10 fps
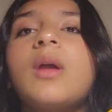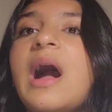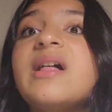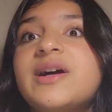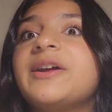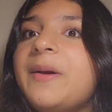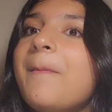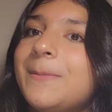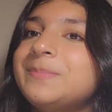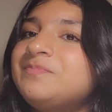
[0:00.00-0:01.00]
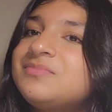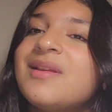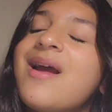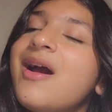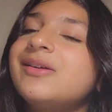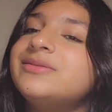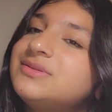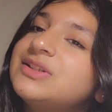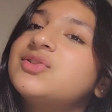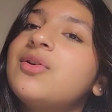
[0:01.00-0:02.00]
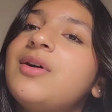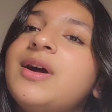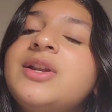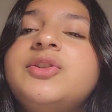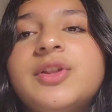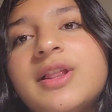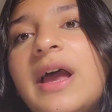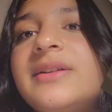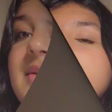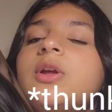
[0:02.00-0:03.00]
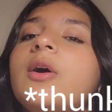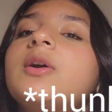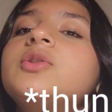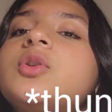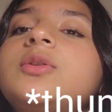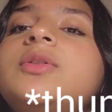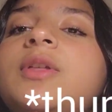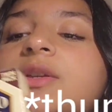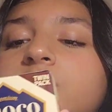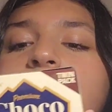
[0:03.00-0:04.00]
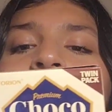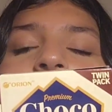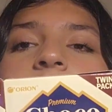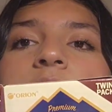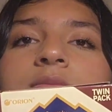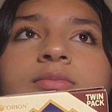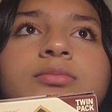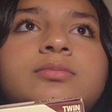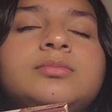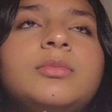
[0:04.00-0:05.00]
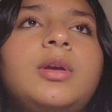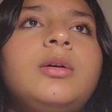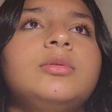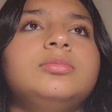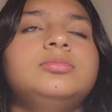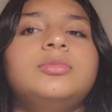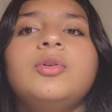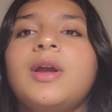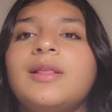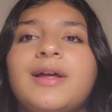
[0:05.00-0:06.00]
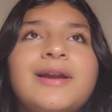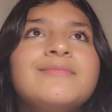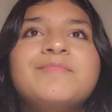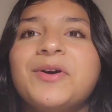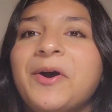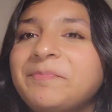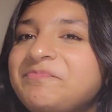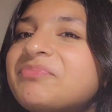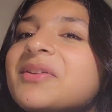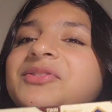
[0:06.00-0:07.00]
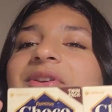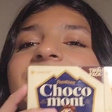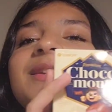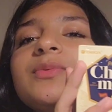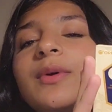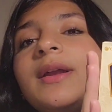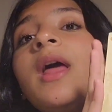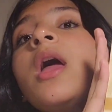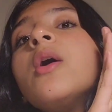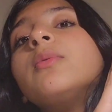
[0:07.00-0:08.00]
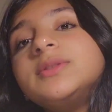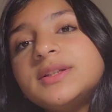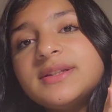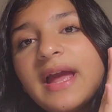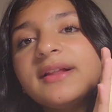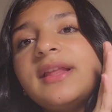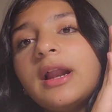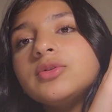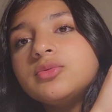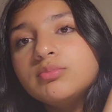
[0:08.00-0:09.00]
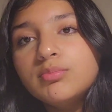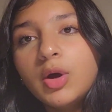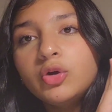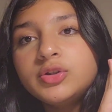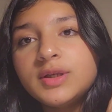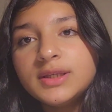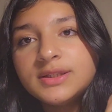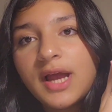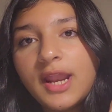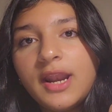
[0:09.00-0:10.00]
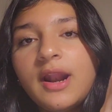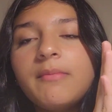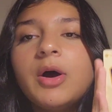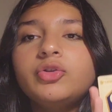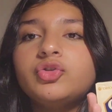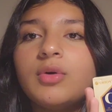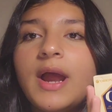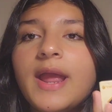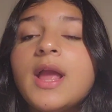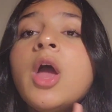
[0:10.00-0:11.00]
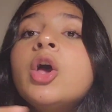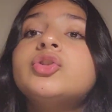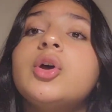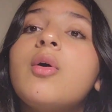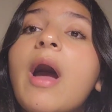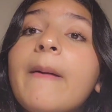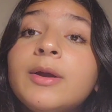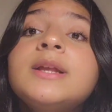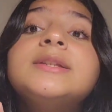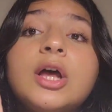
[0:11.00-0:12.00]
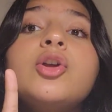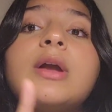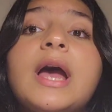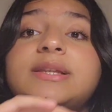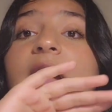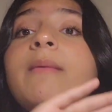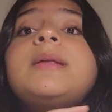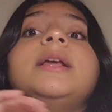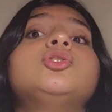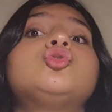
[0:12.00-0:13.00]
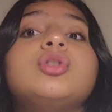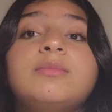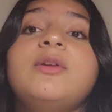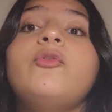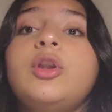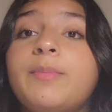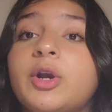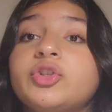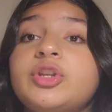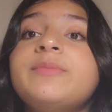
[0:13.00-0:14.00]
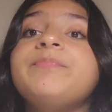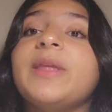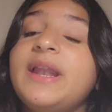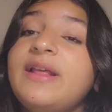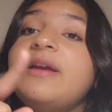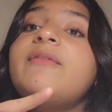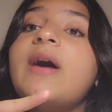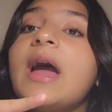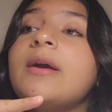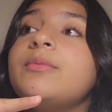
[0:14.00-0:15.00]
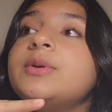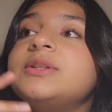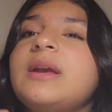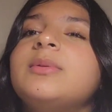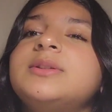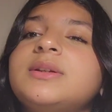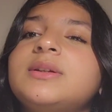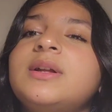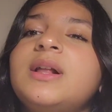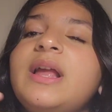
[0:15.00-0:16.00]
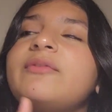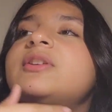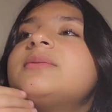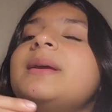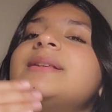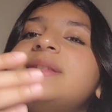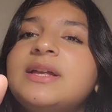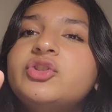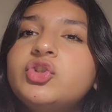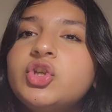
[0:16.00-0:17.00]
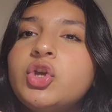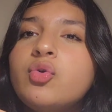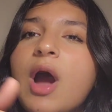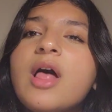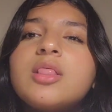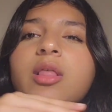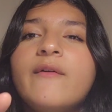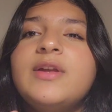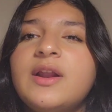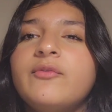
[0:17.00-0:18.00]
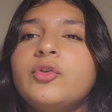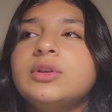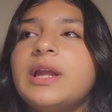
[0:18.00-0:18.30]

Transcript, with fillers: I like it. Let's go on to the last snack. Okay, so this one, oh, oh, okay, light. Um, so this one was a snack that I was most excited about trying. So I'm gonna tell you guys, I'm an extremely foodie person, and if I was able to, if this makes sense to you, I love eating food.